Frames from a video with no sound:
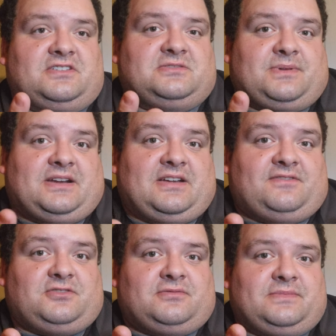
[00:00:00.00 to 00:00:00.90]
mine have
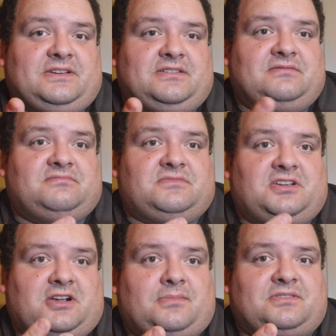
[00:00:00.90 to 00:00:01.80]
told me a
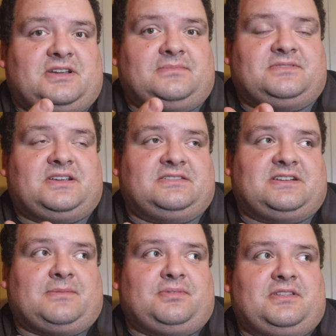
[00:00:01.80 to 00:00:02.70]
couple times that I
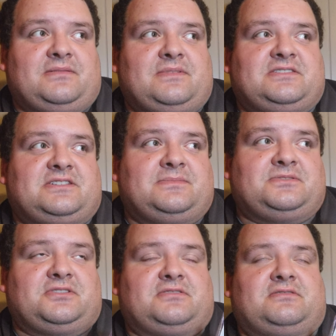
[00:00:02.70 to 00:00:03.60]
stopped breathing in my sleep,
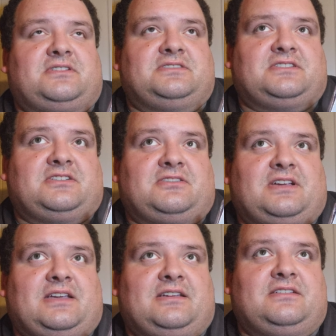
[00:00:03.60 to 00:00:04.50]
so I was like,
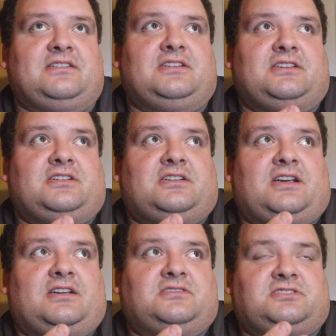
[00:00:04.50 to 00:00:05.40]
okay,
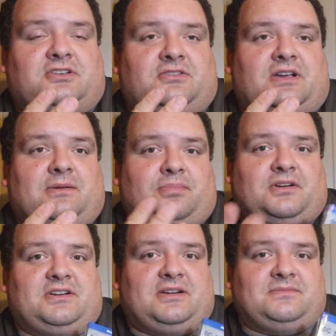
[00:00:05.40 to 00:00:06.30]
So I
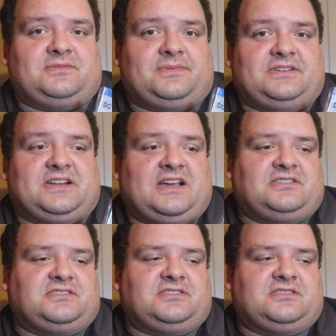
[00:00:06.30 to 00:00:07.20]
brought it up to my
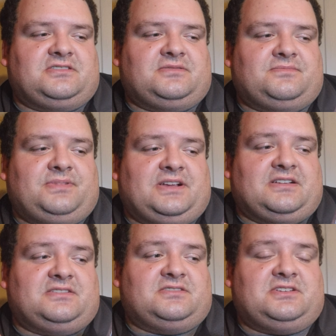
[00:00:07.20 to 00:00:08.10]
doctor
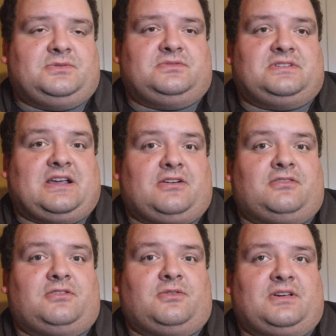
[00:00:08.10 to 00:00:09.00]
because it was now
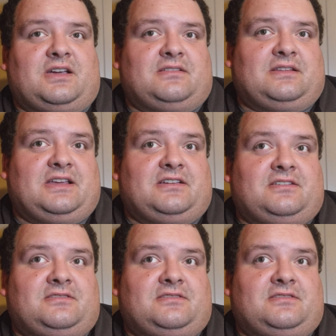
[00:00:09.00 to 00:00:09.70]
going on like